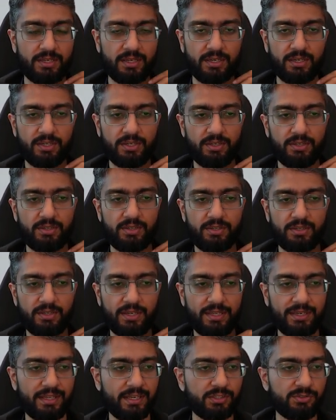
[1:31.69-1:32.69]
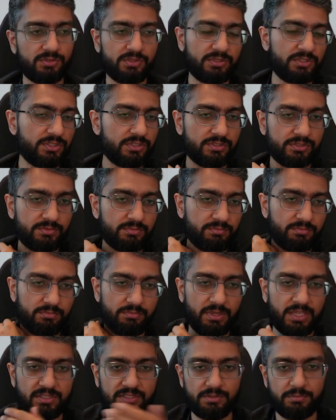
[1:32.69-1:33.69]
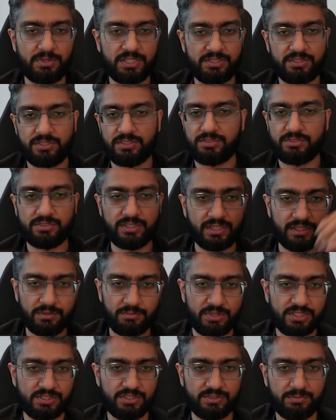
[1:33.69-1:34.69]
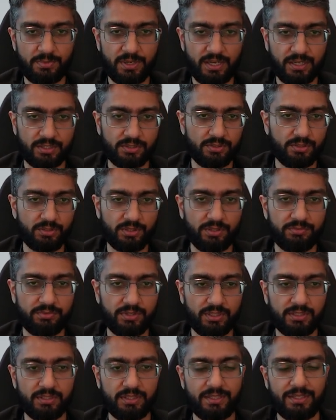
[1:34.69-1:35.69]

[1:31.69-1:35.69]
and actually just pass a message, get a message back. Okay, fine.